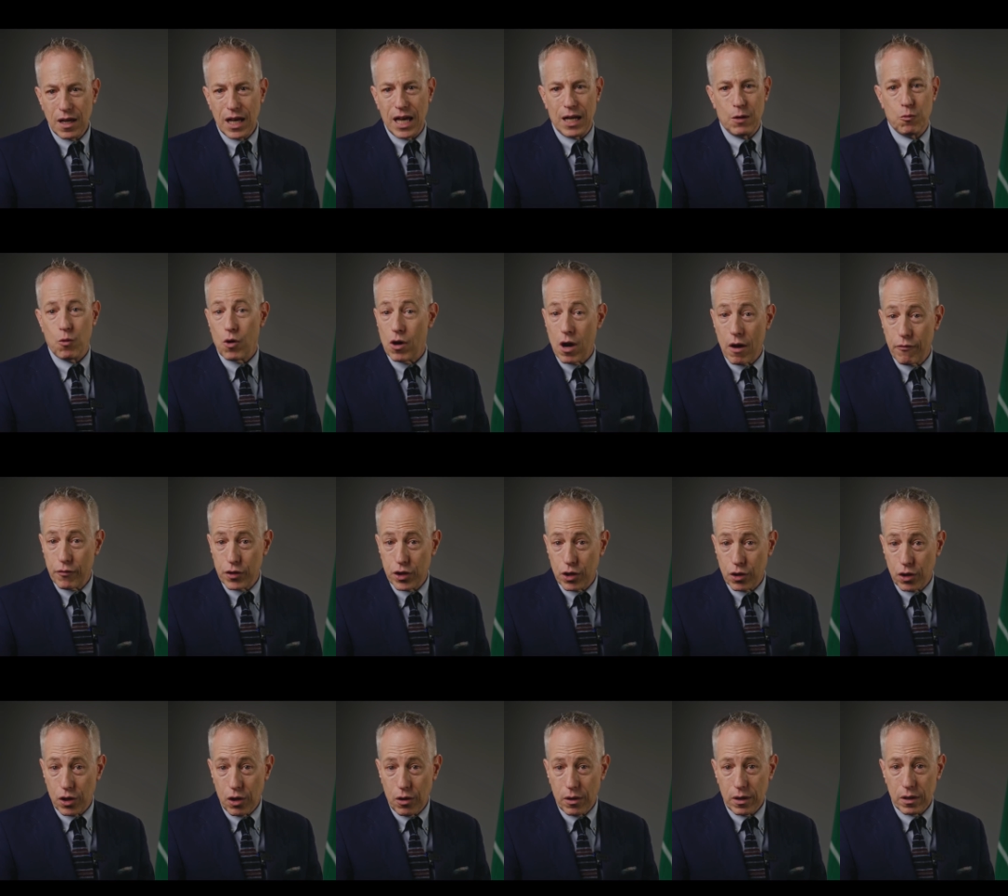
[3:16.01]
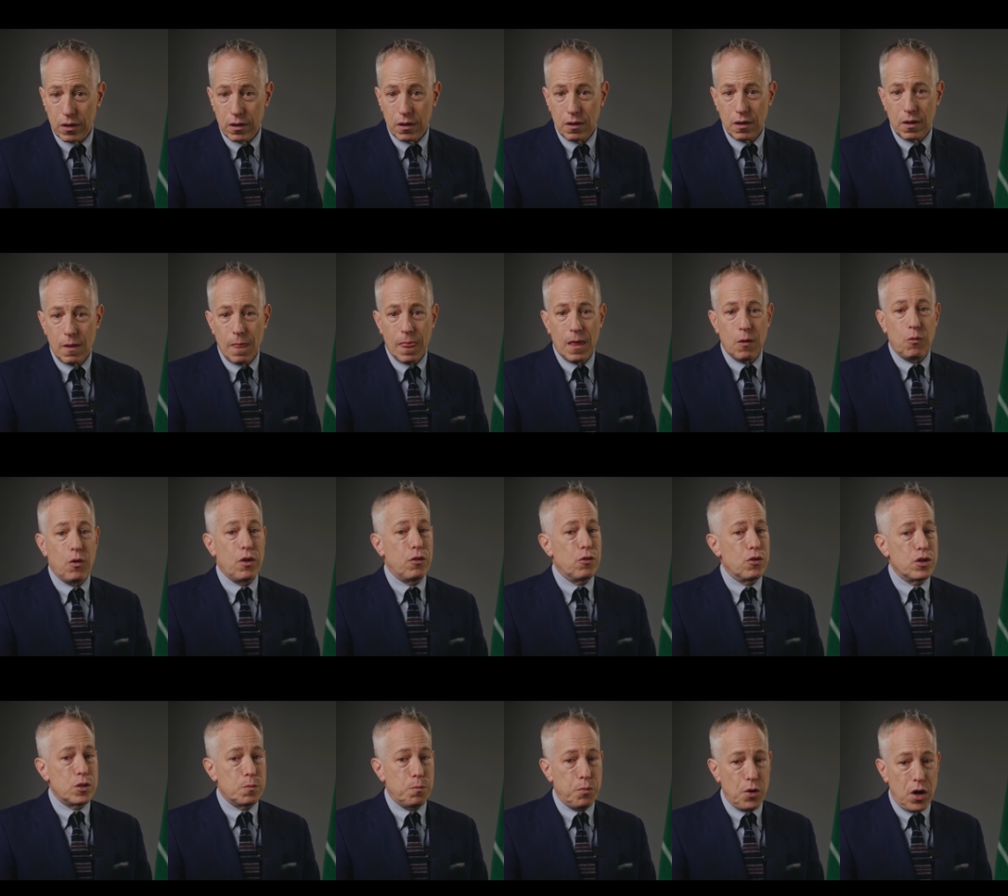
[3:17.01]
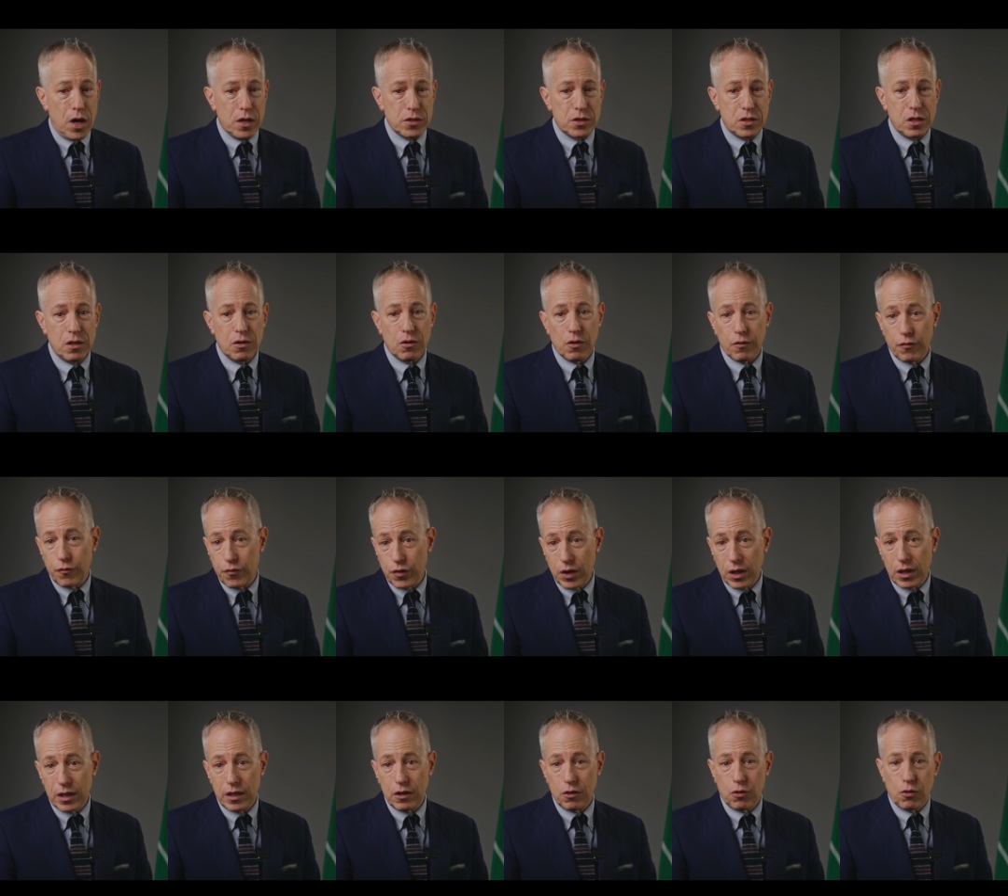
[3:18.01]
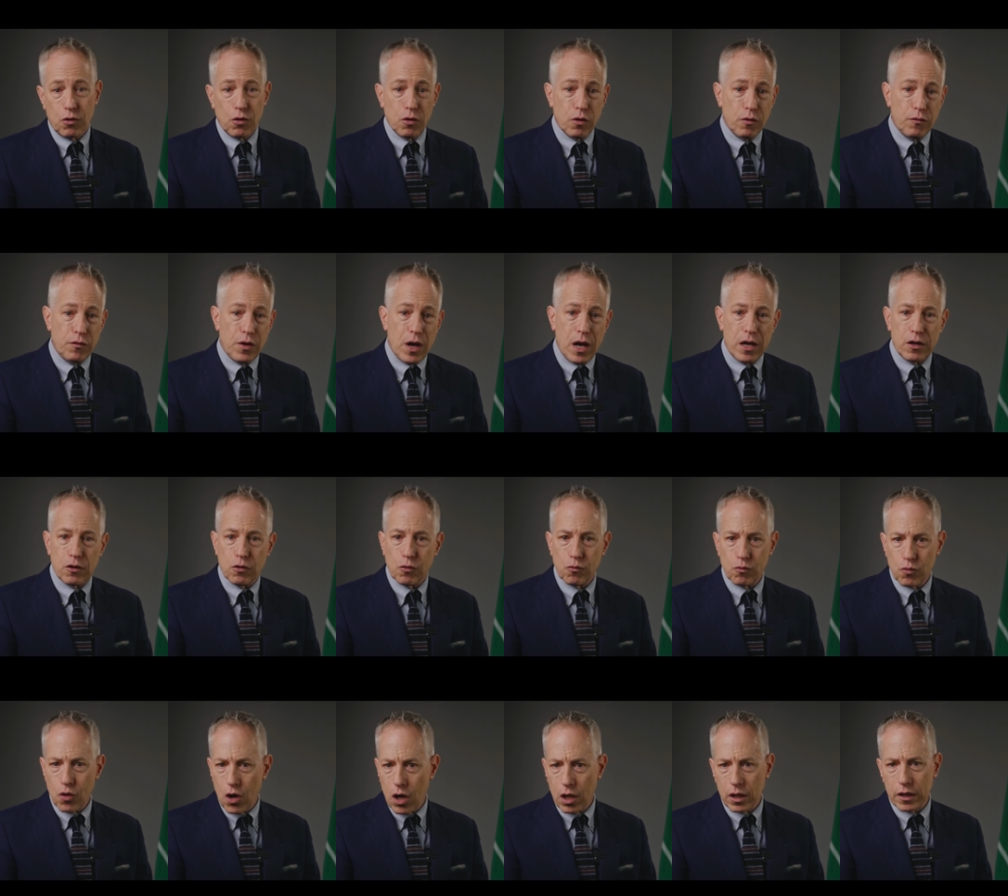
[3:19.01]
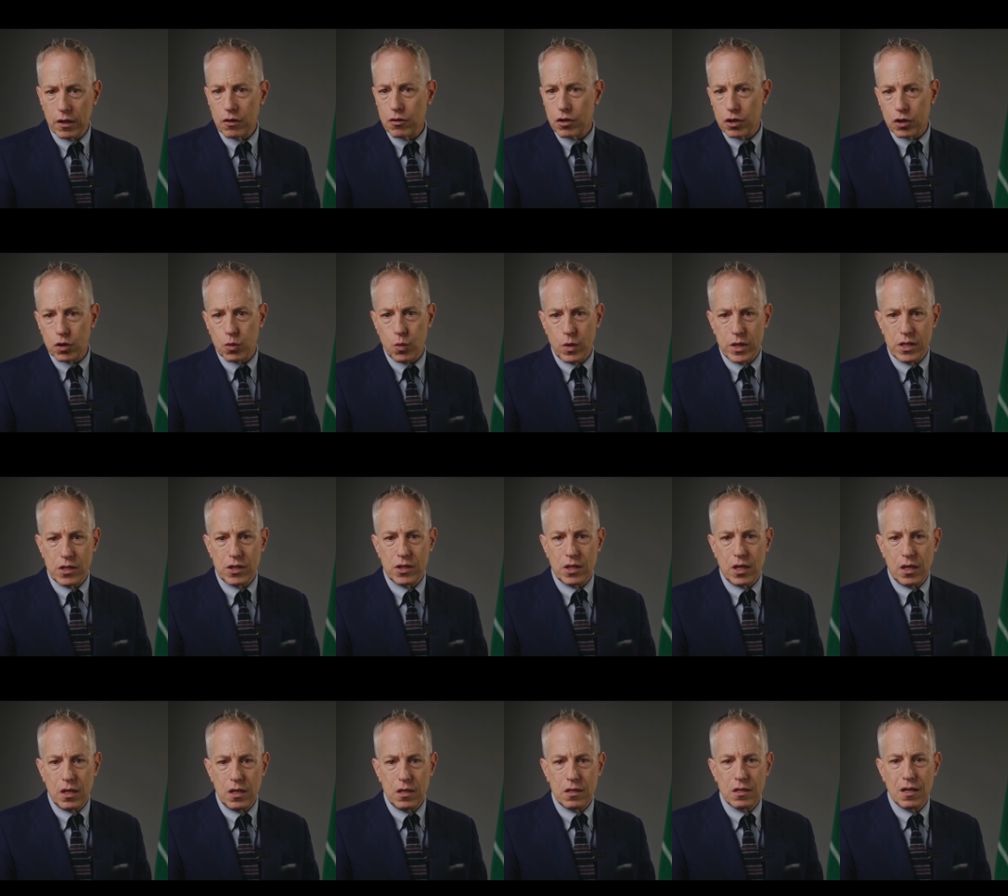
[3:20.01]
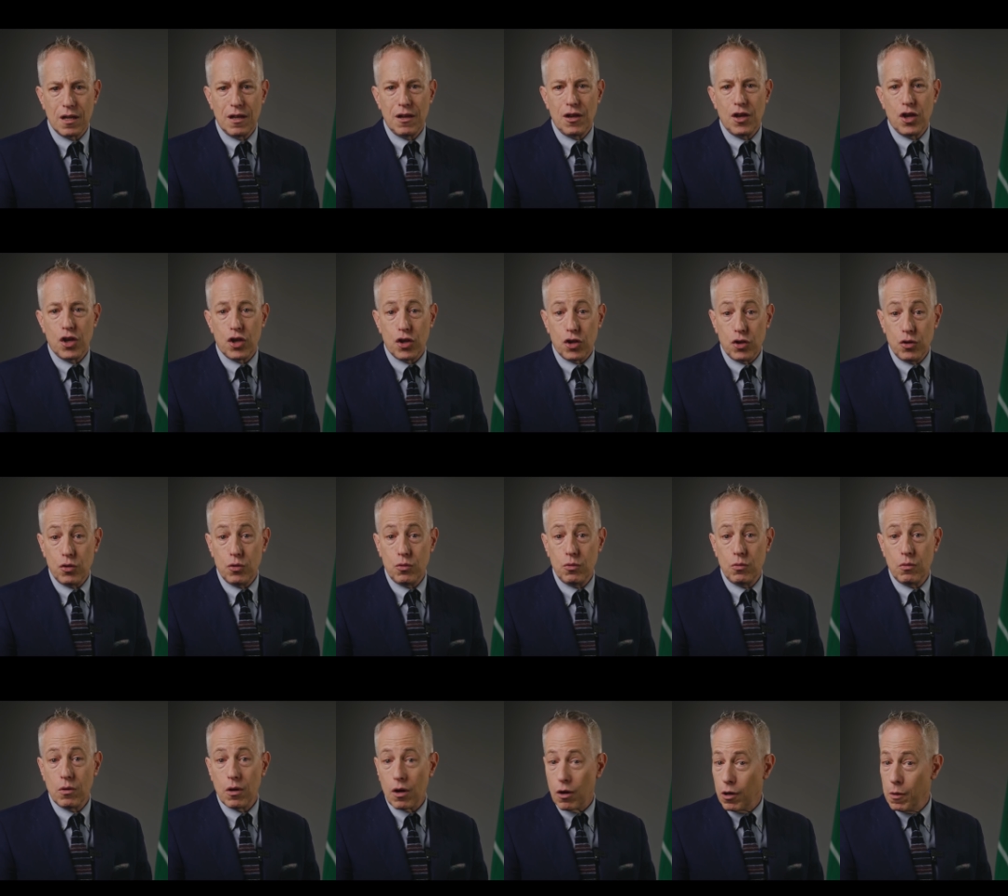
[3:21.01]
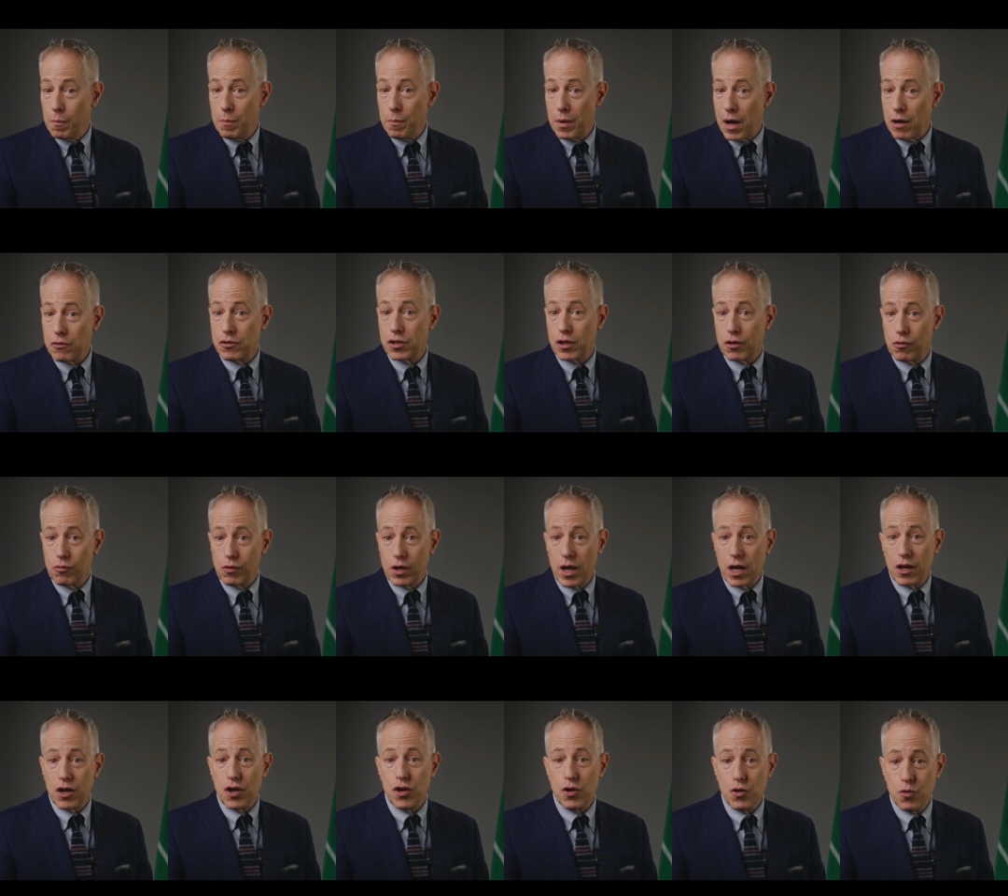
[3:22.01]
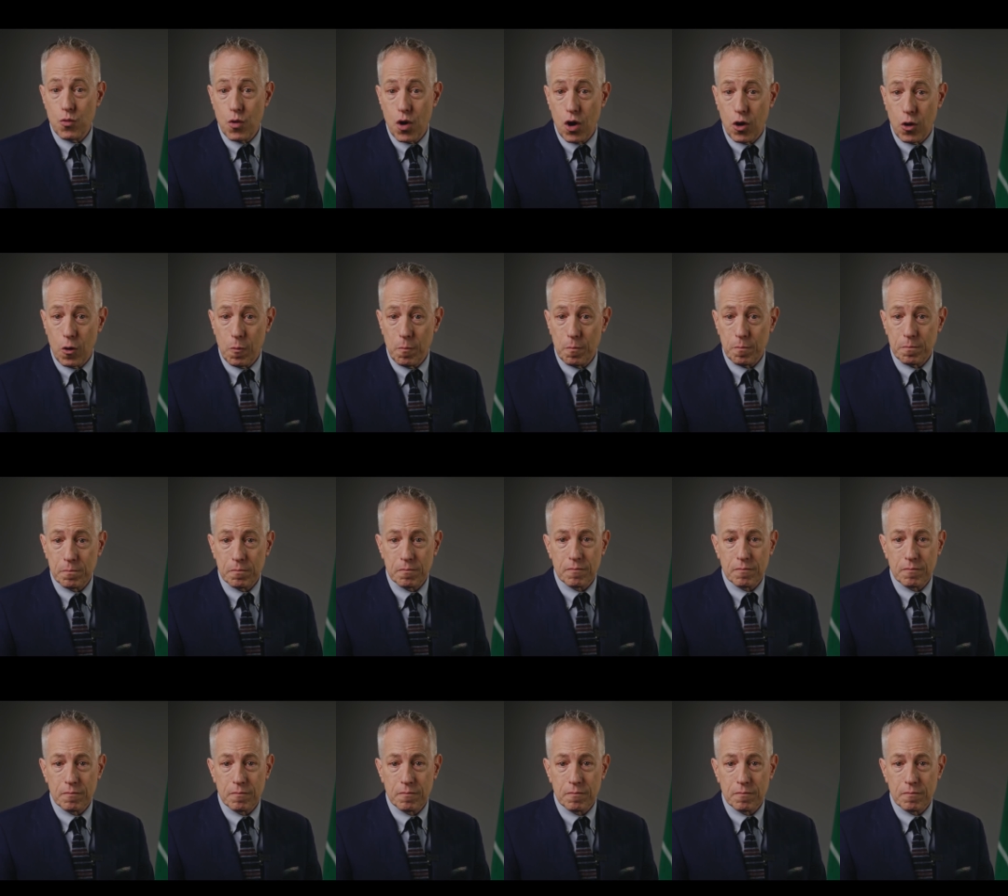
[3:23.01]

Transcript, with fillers: And wherever you're going, whether it's Boston or Philly or Irvine or Raleigh or the Twin Cities, you are about to create a new home.